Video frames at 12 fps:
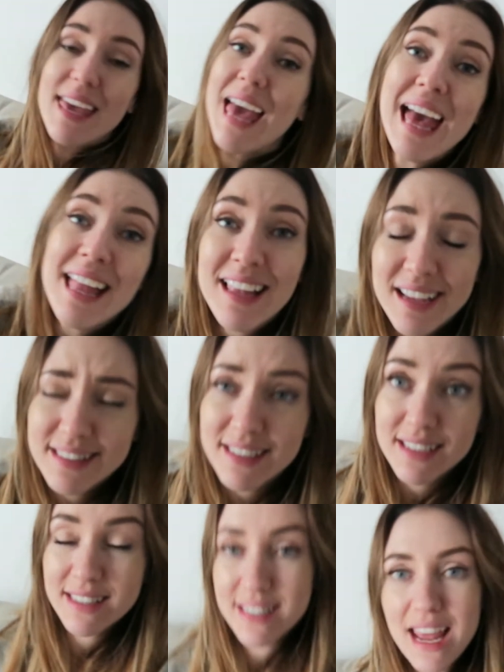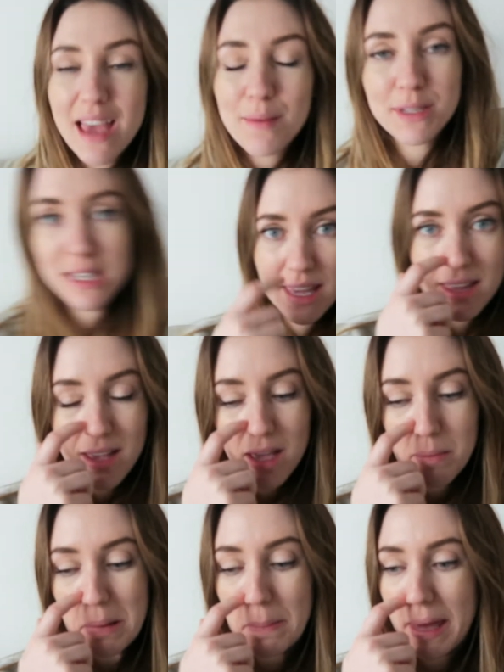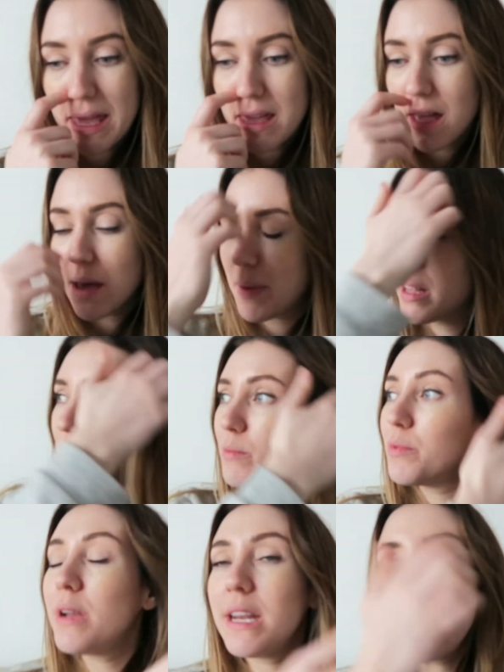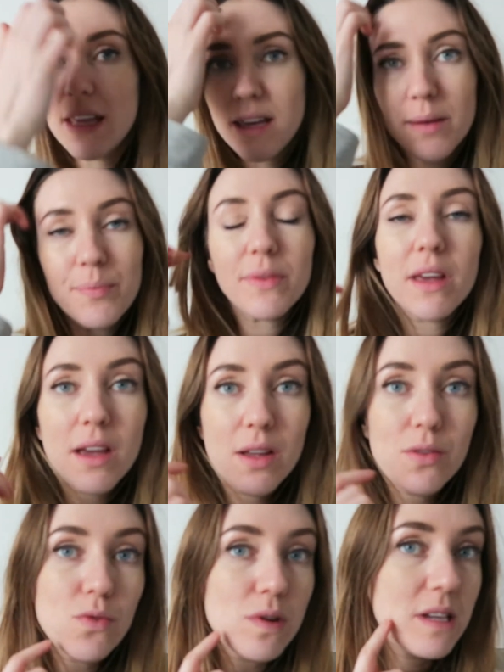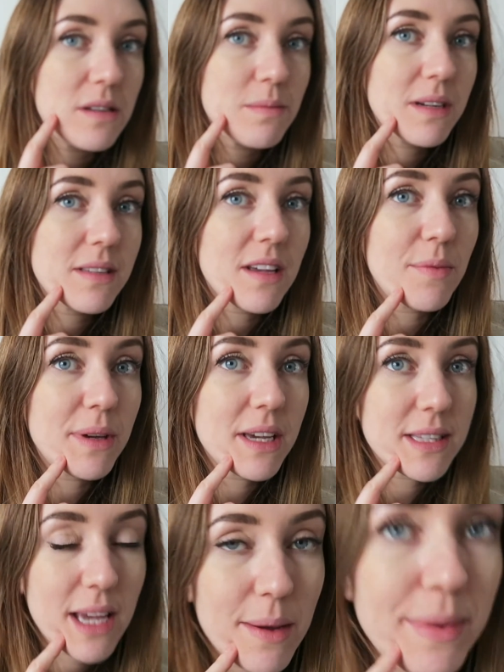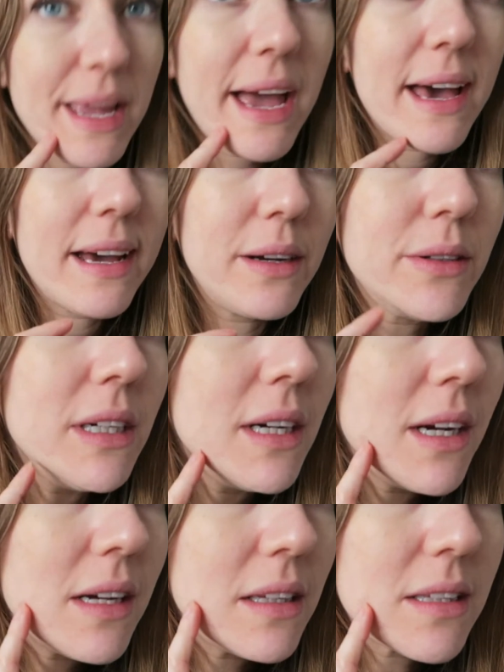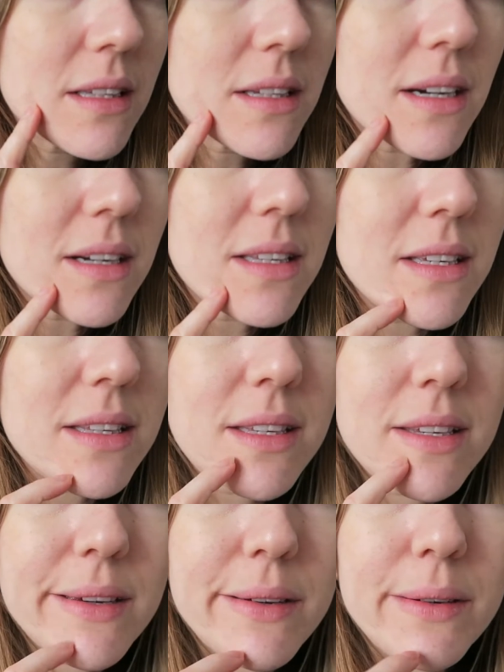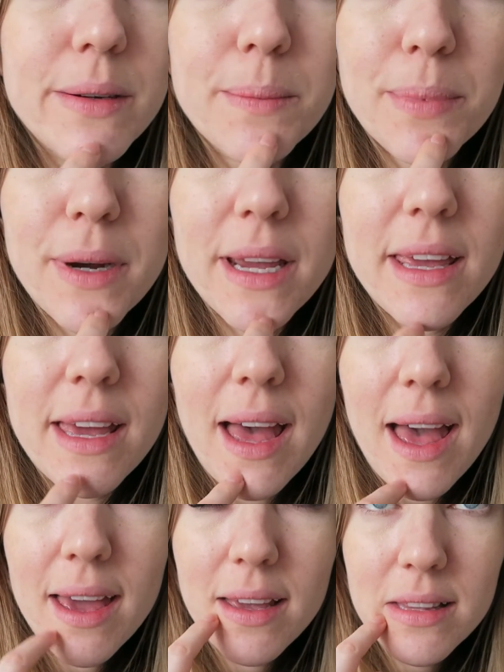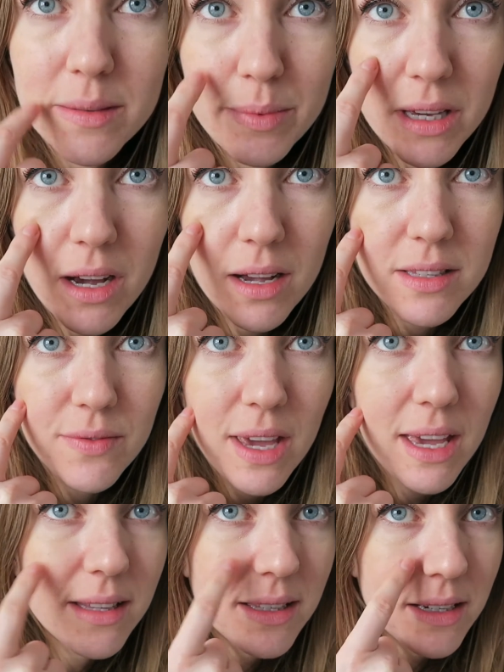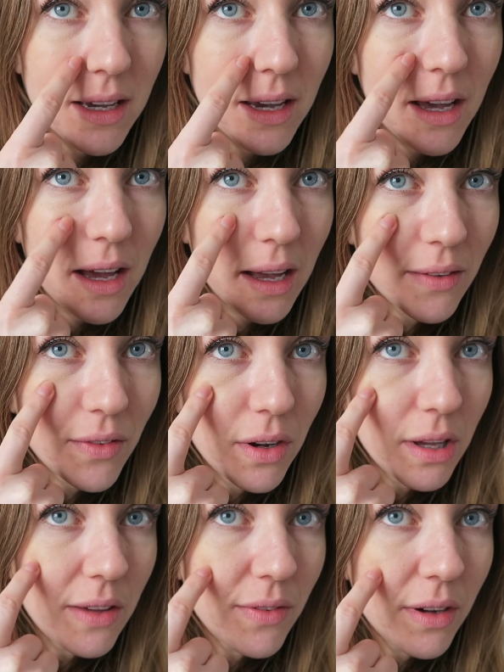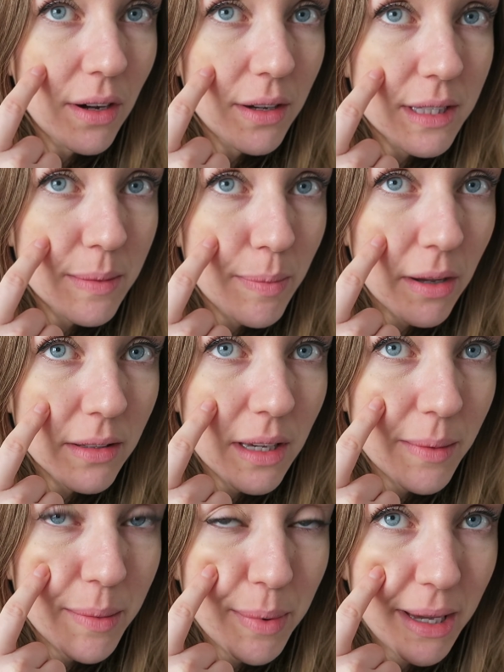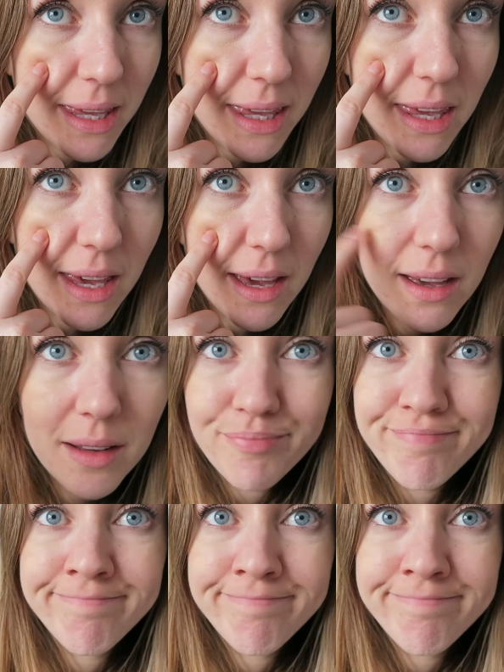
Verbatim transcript: again and I slept in my makeup and I'm really annoyed at myself because I'm now starting to break out because of it. And I've even got a spot coming by here.